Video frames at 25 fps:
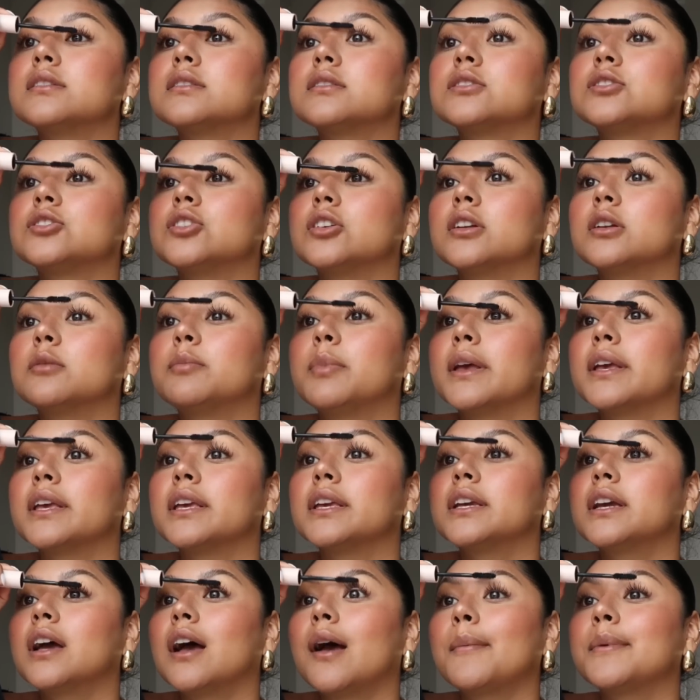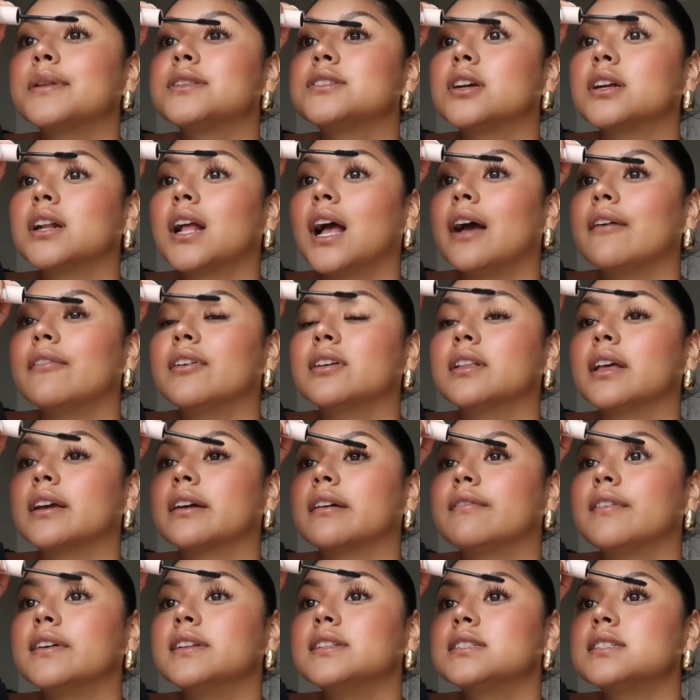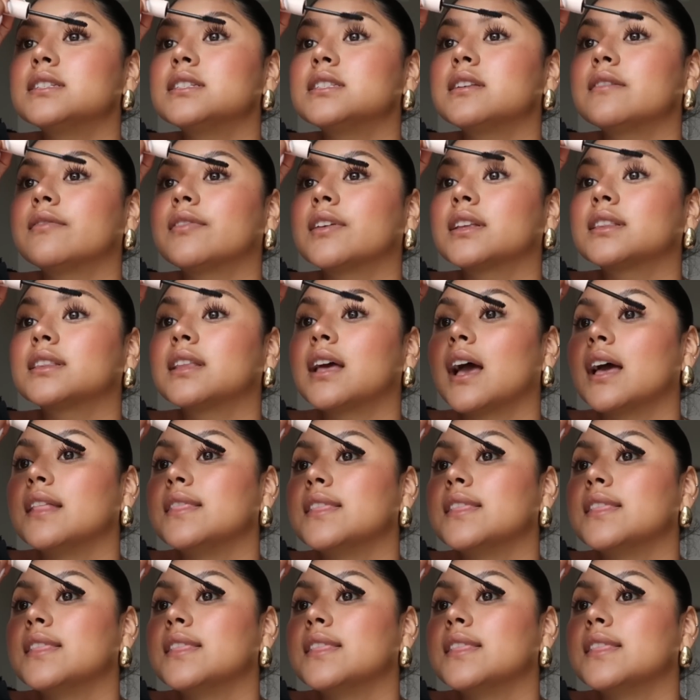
started picking up and started having like events and stuff like that.